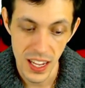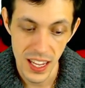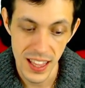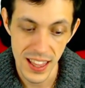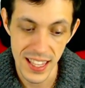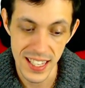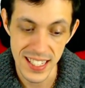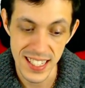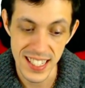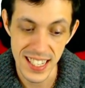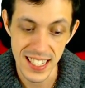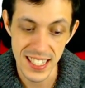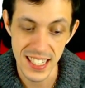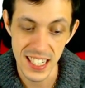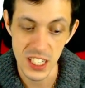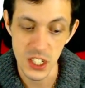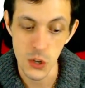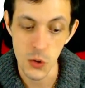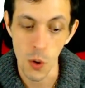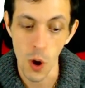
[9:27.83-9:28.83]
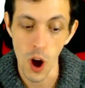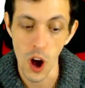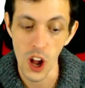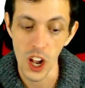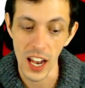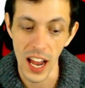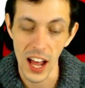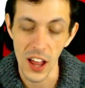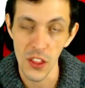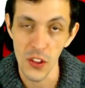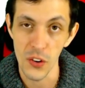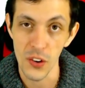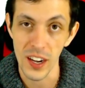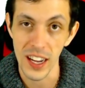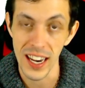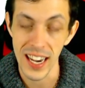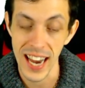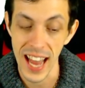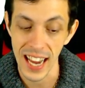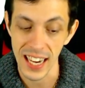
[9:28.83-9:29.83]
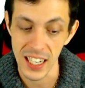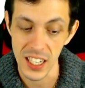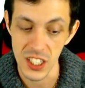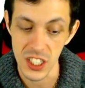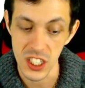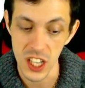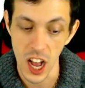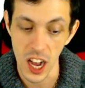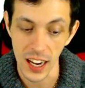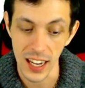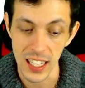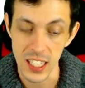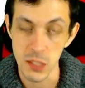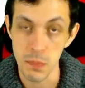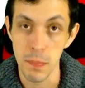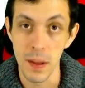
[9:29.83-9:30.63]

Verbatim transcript: This sends it to all other connected sockets,